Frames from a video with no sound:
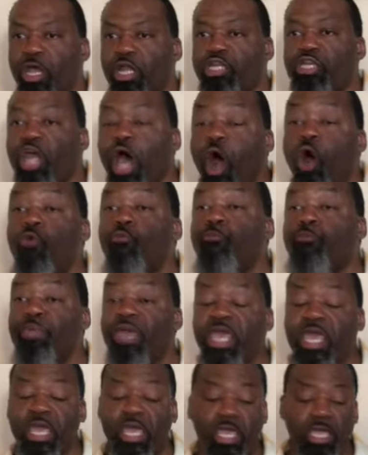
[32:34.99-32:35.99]
Don't
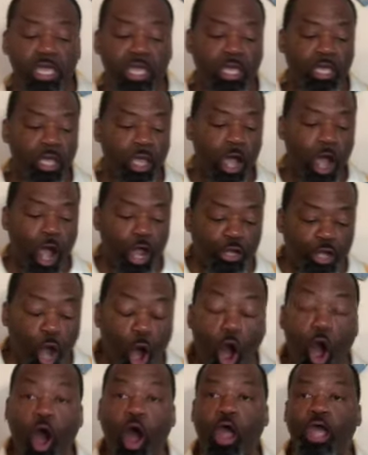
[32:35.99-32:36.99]
be
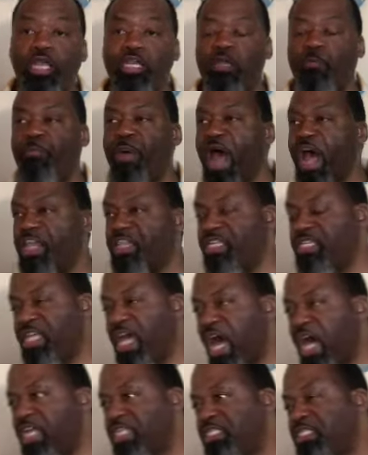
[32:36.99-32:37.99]
annoyed by the
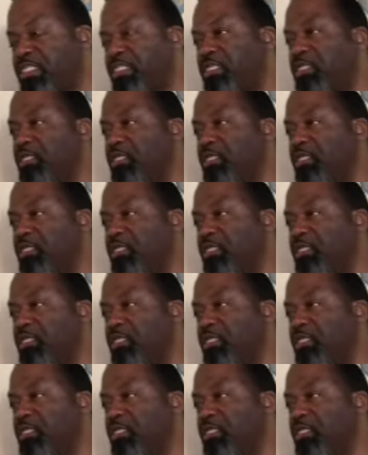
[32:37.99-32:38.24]
dust.